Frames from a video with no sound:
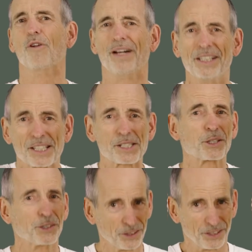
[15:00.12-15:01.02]
And when the
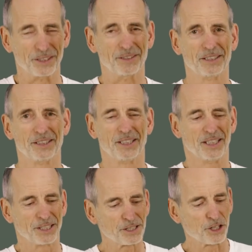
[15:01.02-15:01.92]
brain sends this
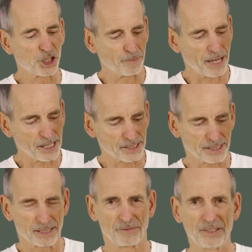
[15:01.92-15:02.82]
sensation of
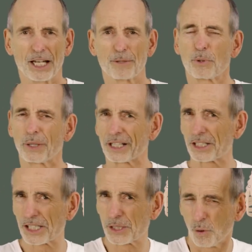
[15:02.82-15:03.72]
pain to the
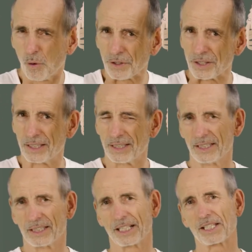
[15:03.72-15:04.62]
area around the knee,
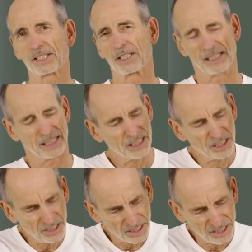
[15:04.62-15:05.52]
it does so
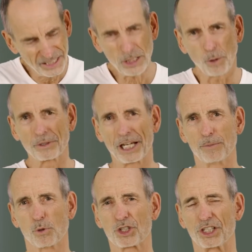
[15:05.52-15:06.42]
specifically to
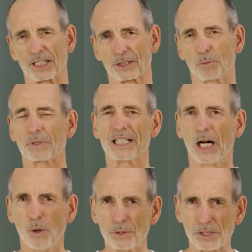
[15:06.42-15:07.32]
prevent exactly this
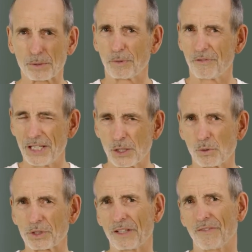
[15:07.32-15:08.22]
kind of movement
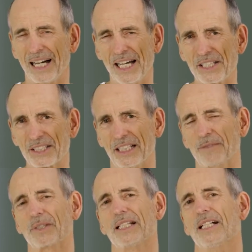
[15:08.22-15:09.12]
that would
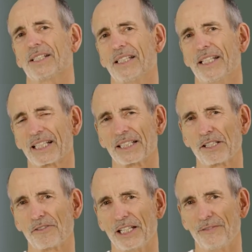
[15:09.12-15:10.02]
continue to cause or
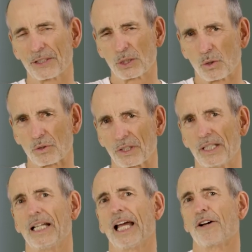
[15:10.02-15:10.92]
even
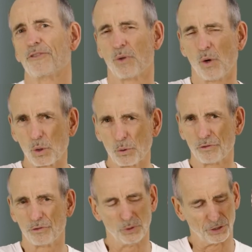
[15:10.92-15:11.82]
exacerbate the wear and
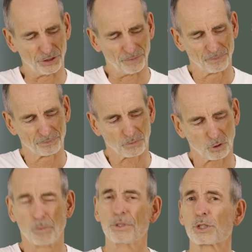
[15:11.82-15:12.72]
tear.
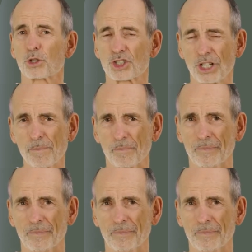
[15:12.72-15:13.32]
To stop that.